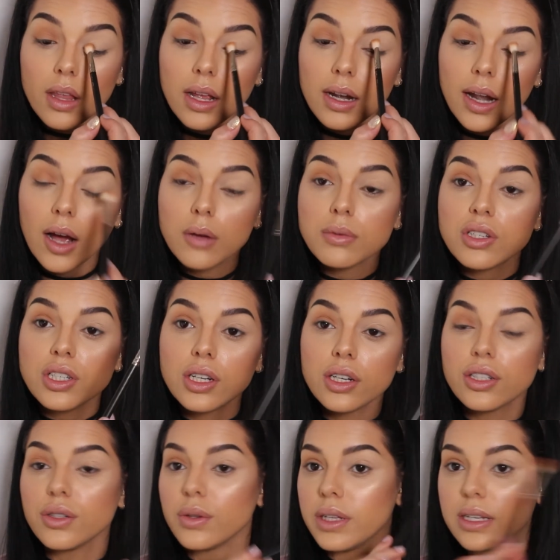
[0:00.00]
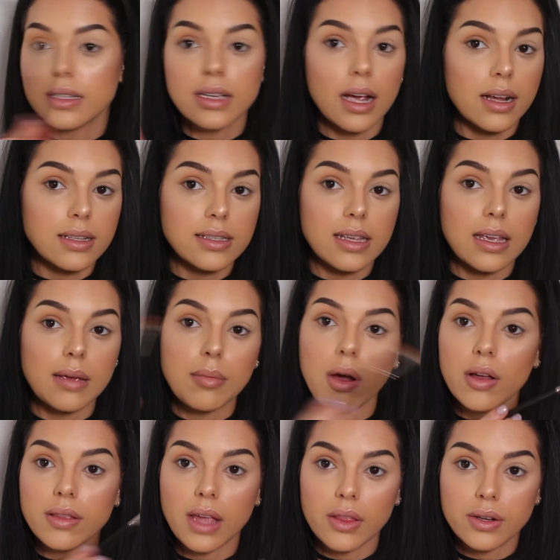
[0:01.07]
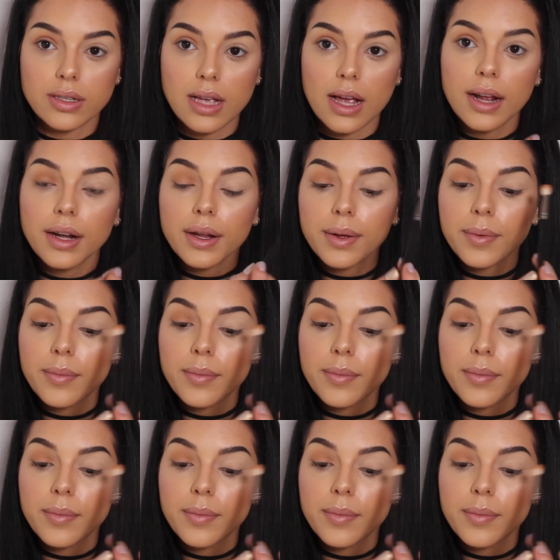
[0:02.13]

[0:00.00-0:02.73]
And now I'm just going to do the exact same on the other side.